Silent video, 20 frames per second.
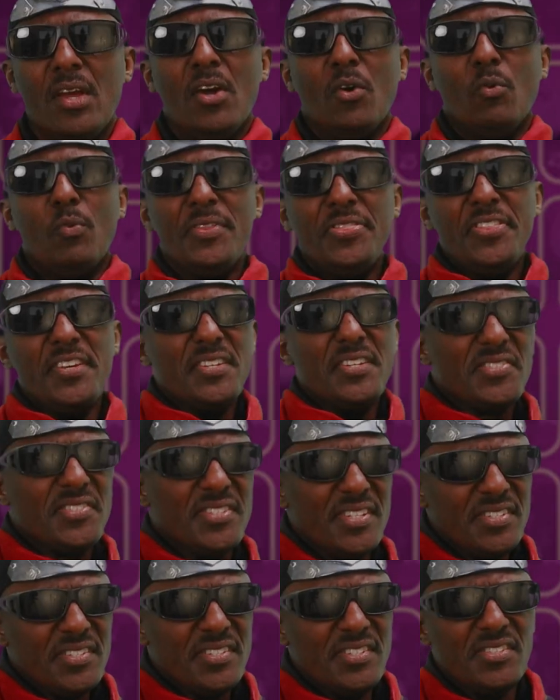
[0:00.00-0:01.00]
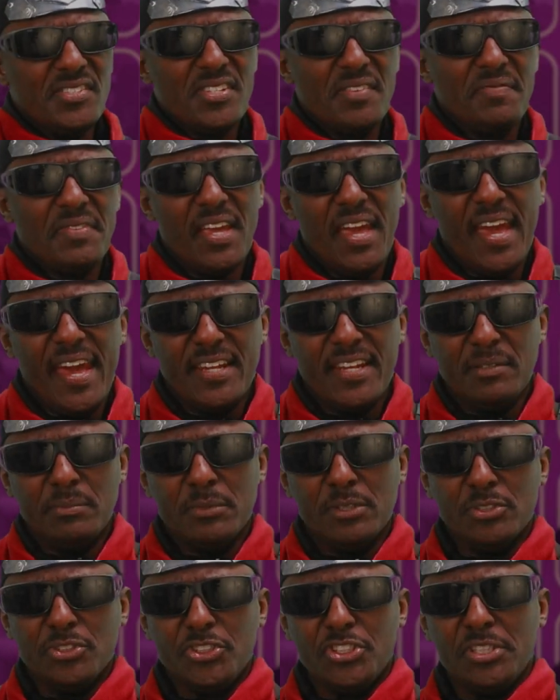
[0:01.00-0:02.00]
With the assistance of the
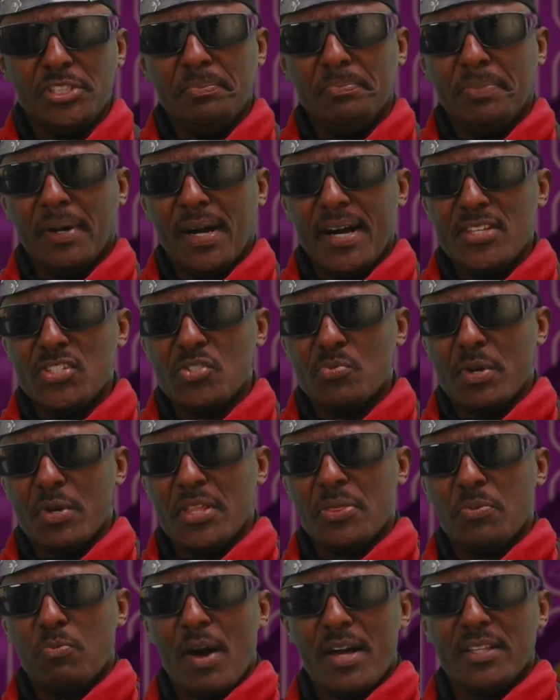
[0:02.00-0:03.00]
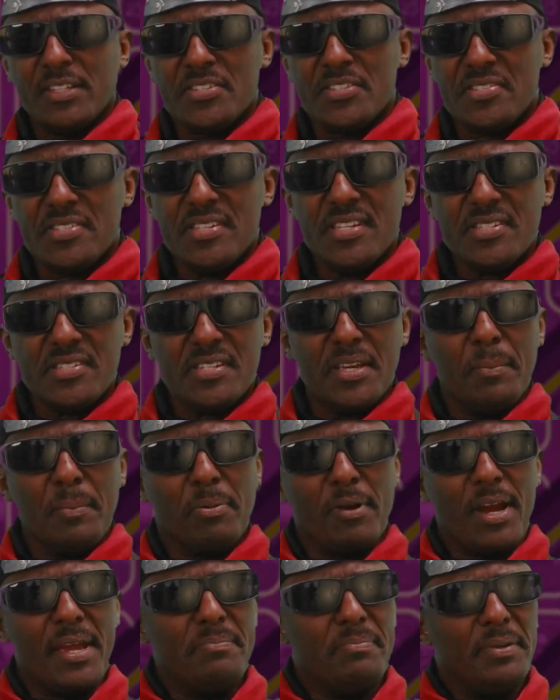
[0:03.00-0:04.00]
animals she bonds with while assisting
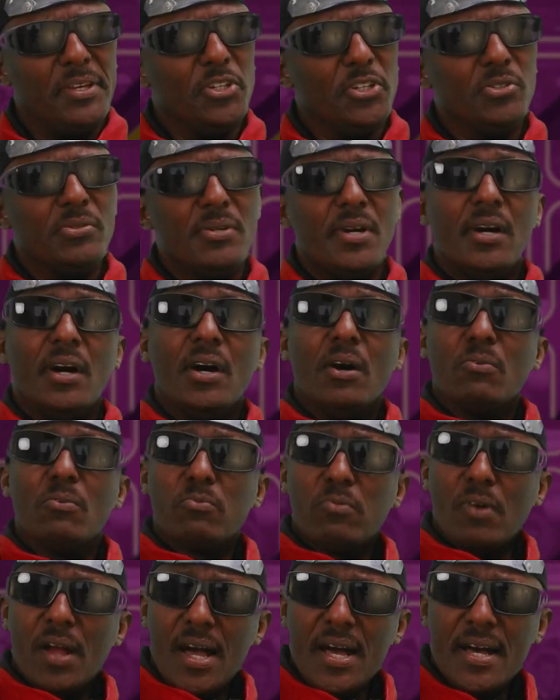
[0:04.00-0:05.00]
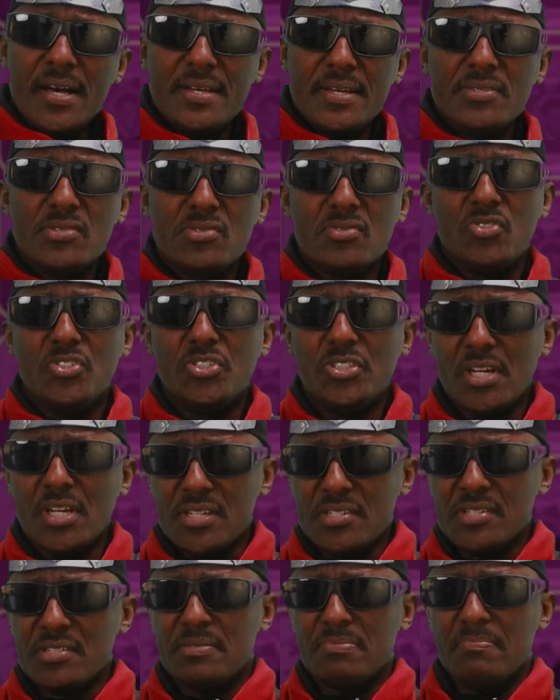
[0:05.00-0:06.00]
Brightbeal, Roz
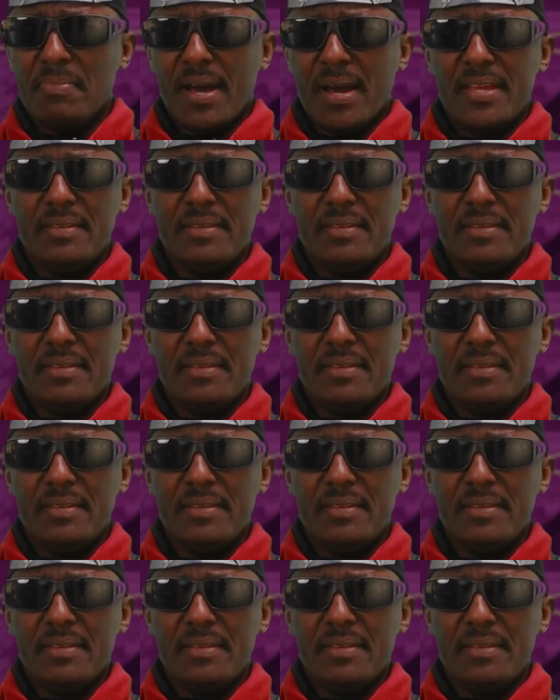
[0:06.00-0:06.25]
just might